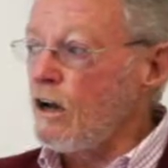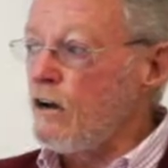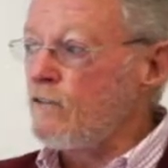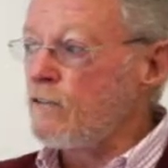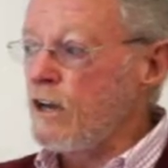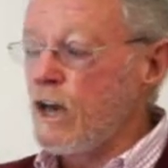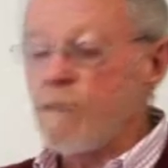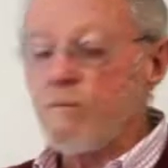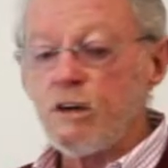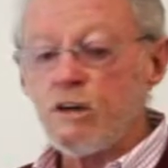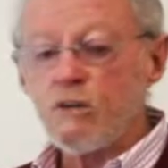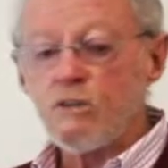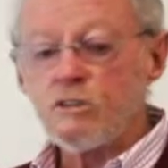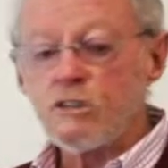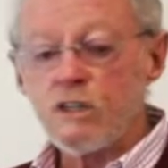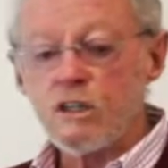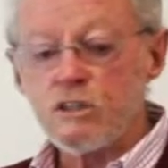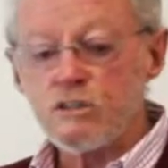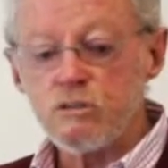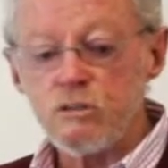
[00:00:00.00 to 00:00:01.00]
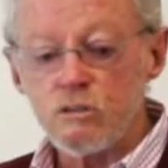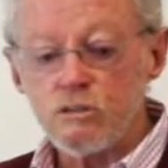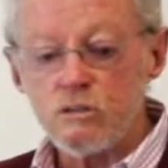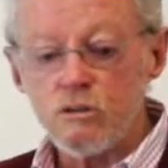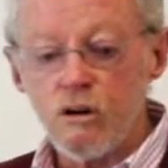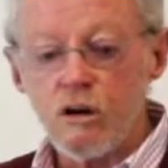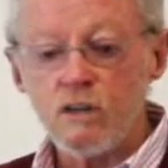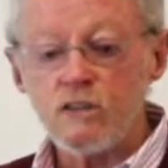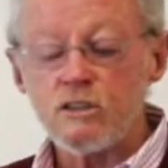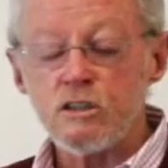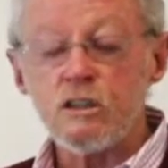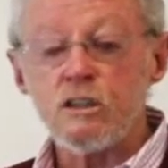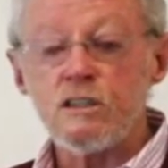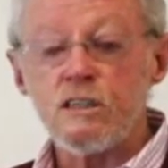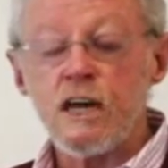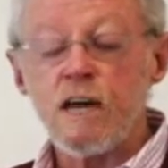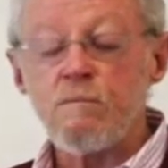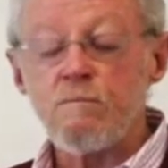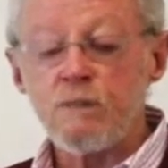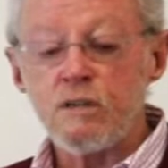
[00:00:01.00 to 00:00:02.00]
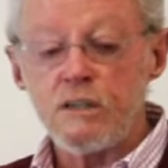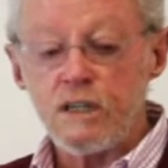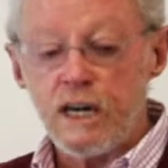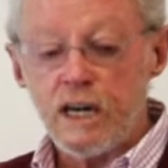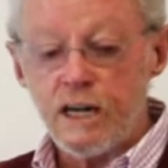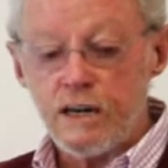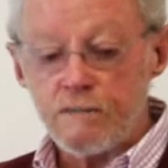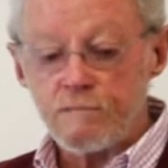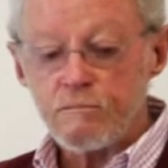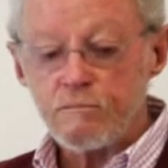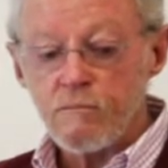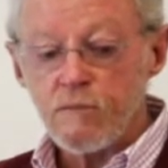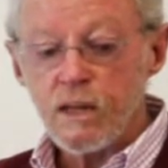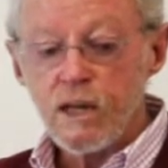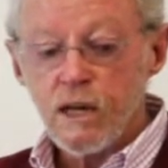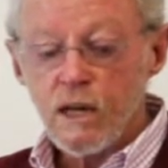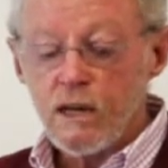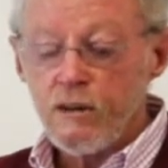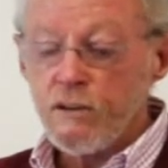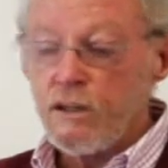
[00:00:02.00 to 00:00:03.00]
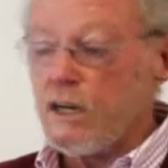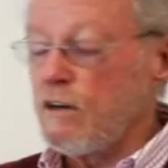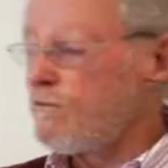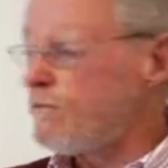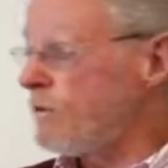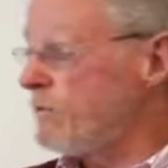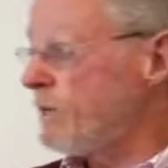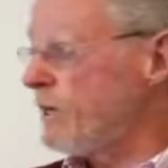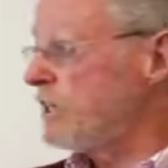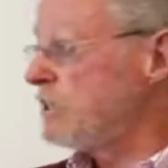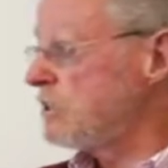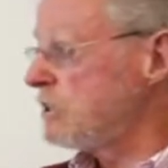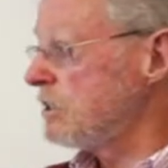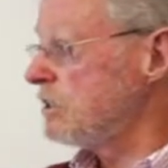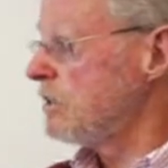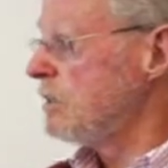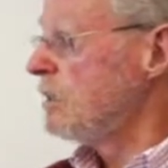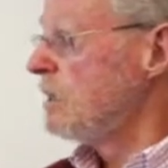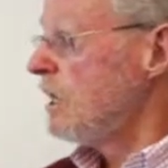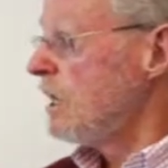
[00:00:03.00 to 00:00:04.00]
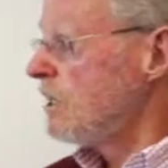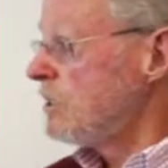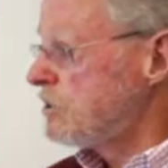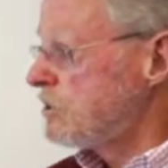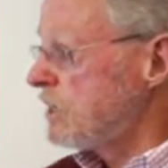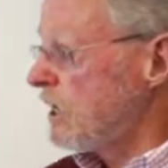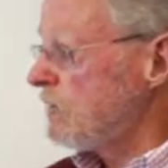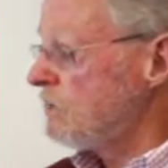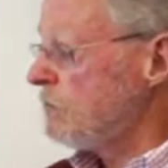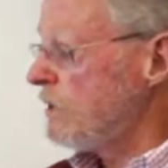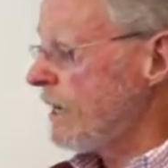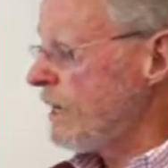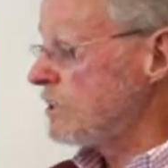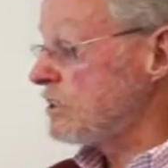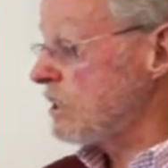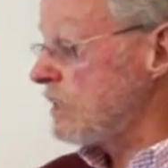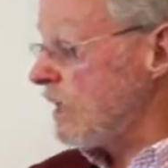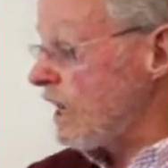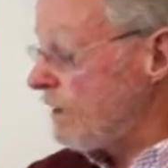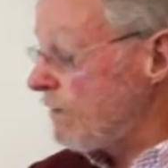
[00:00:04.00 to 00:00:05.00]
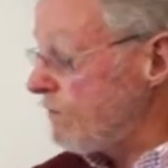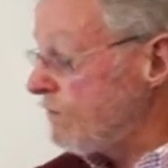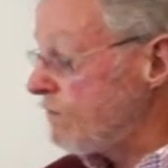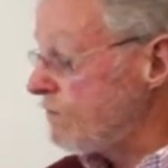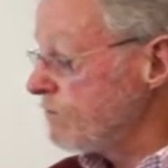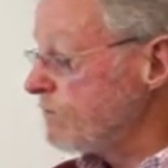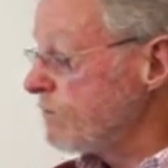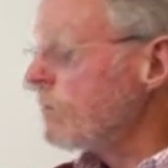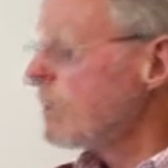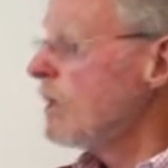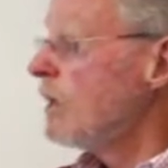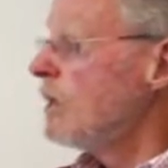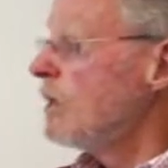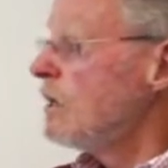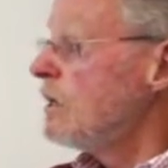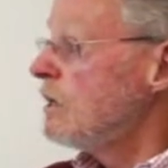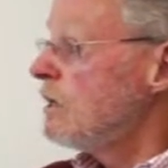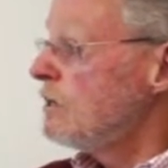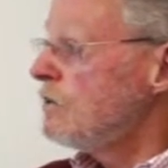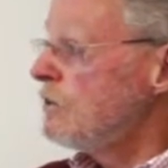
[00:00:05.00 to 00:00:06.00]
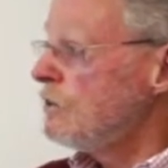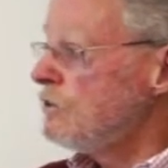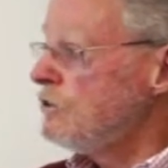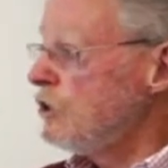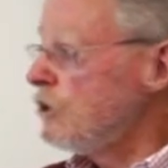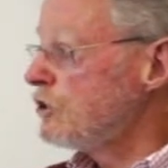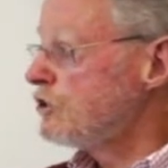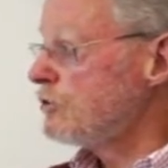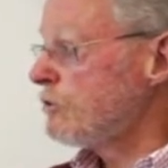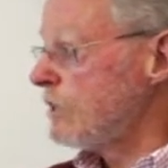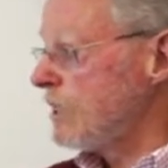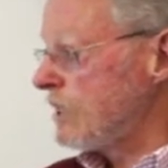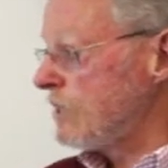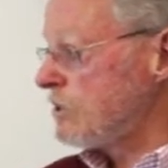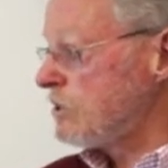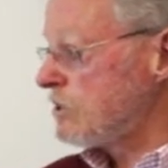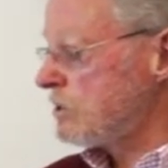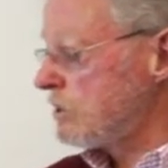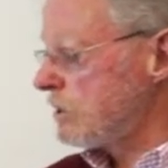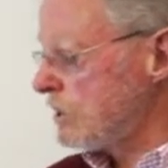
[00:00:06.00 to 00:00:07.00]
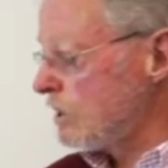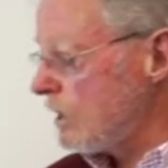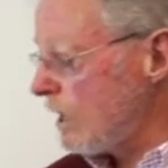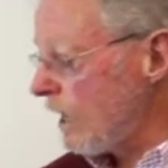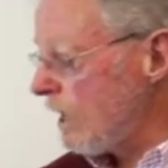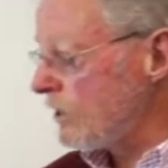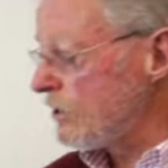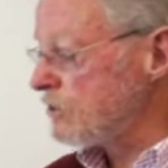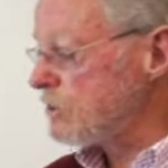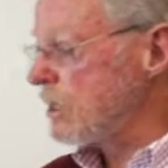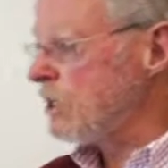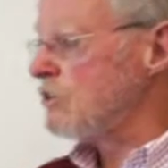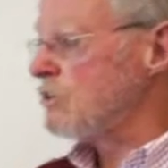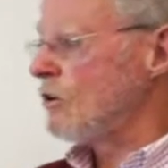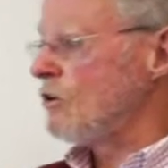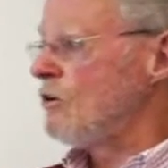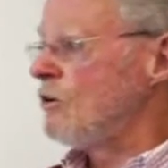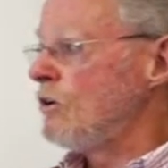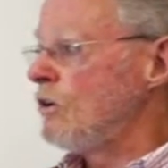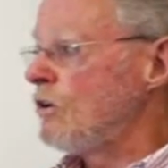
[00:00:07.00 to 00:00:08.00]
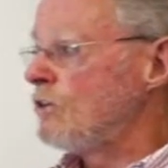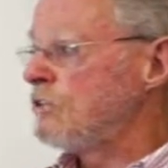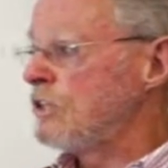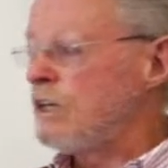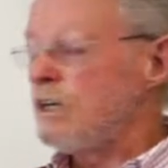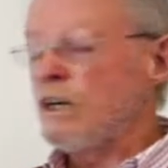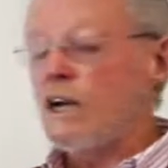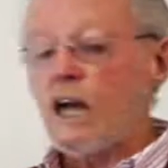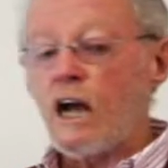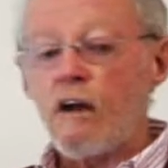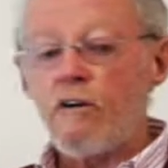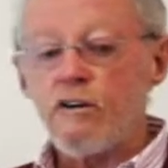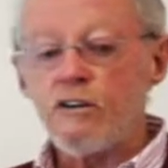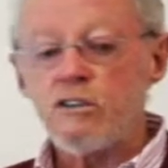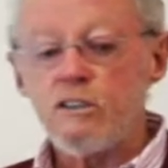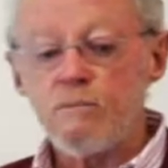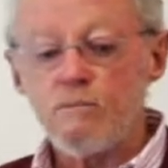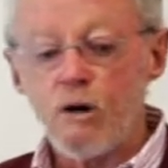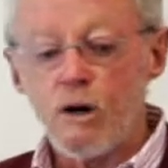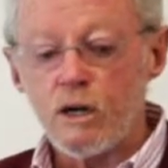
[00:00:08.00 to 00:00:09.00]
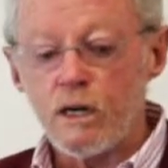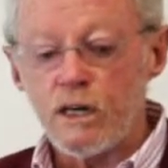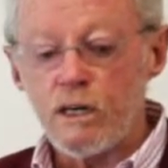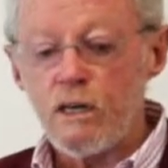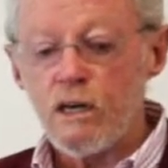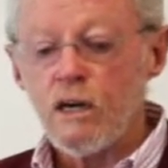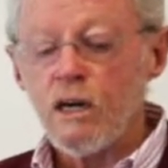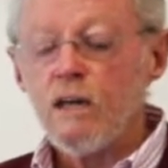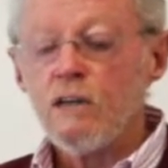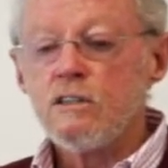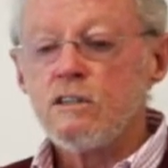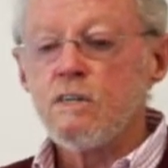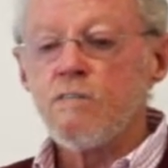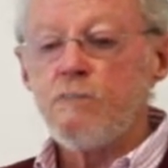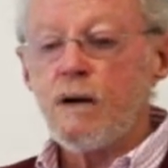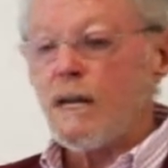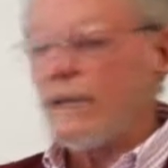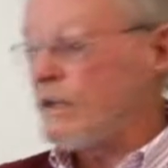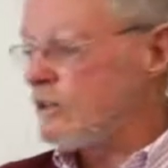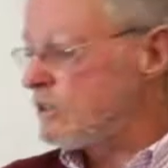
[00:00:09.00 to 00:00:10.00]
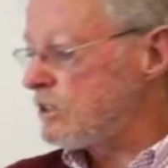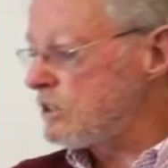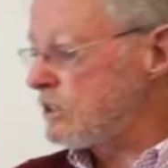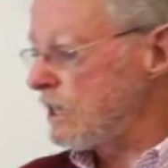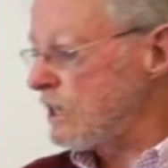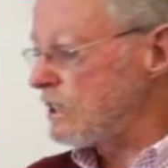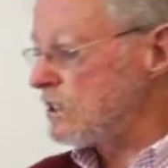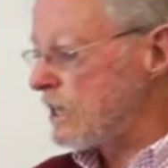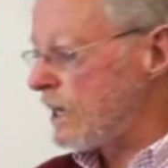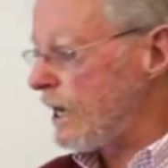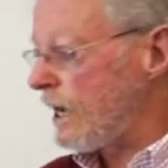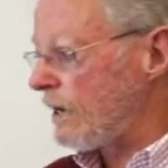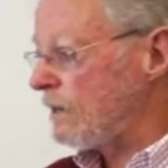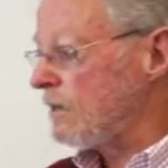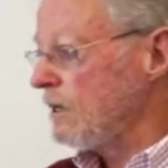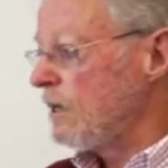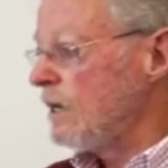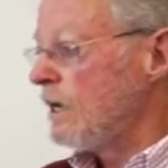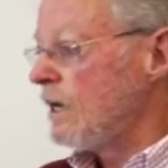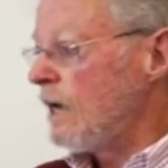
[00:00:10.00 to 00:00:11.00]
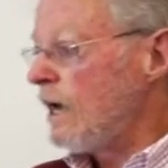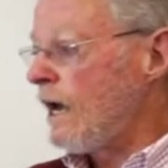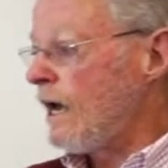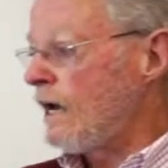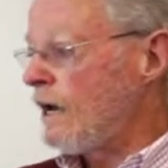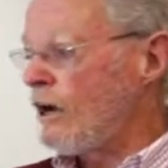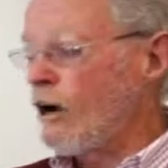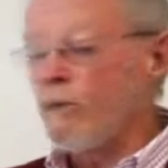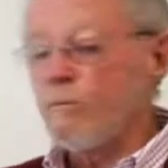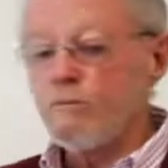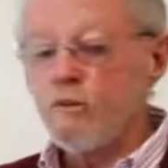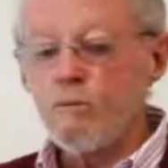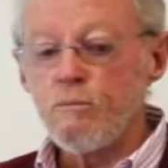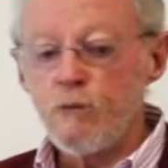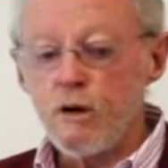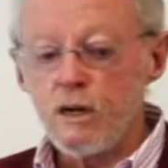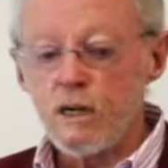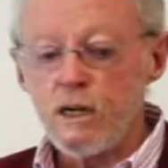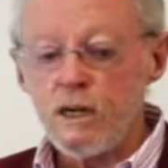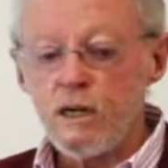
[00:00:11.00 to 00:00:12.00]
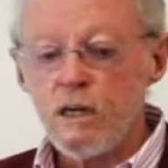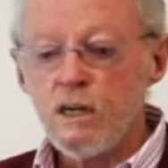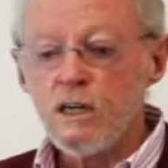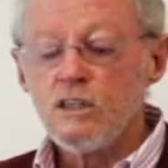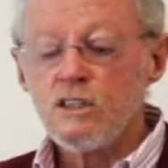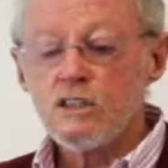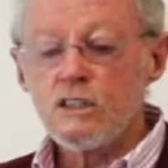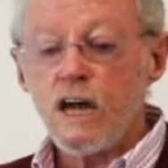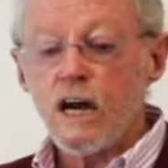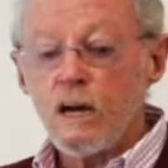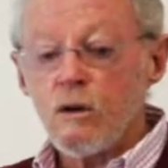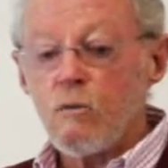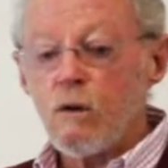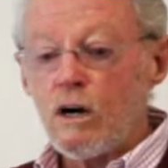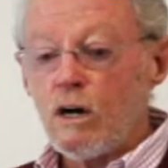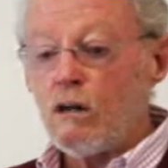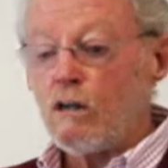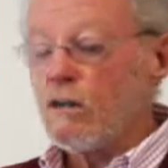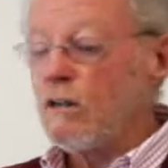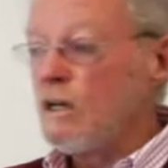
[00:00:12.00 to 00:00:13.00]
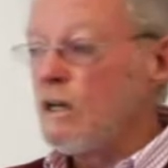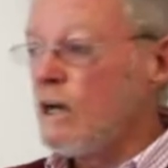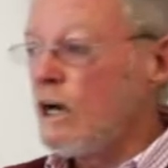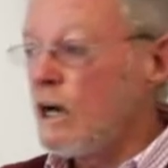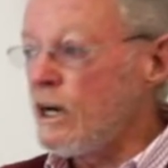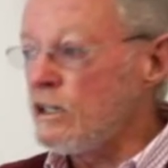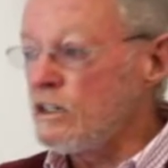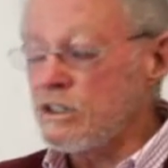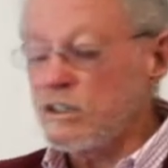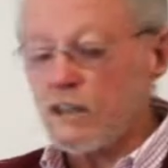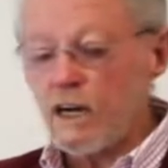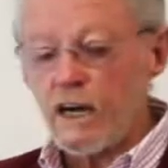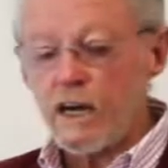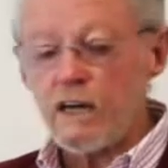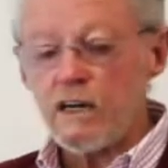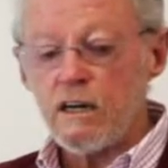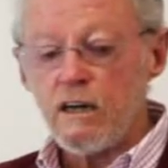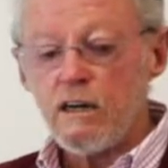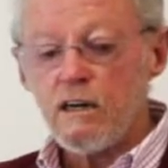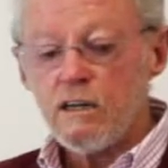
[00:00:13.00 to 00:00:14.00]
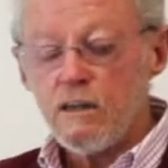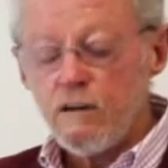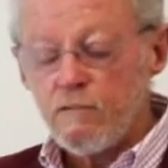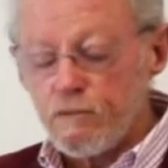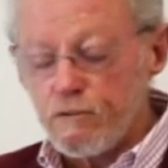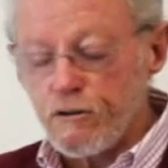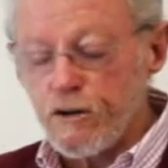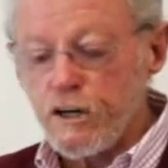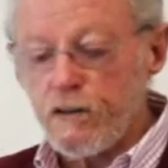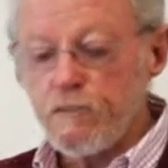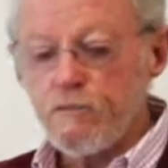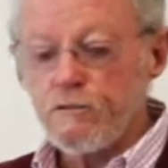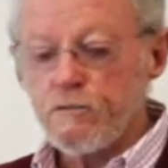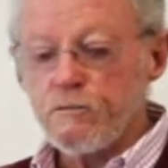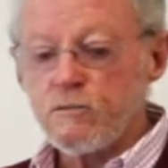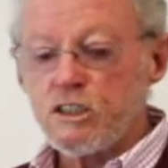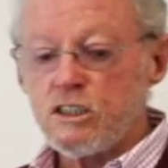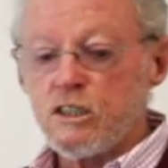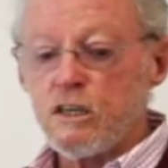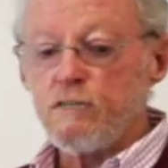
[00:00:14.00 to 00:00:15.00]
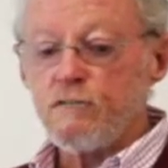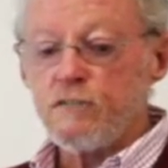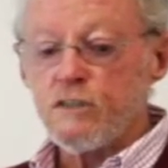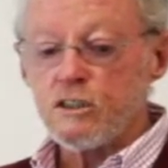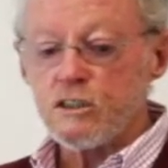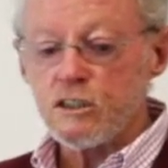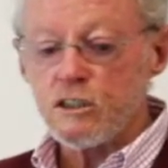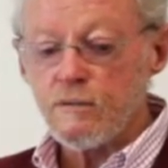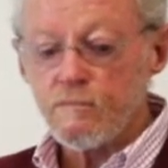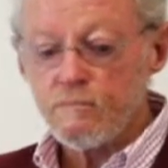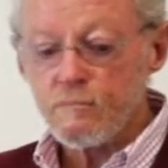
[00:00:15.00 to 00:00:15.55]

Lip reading: chemicals that are trying to sort of dampen down the inflammation. Instead, we actually have nutrients and essential oils that encourage your body to balance things out and help your body stay well and stay free from stiffness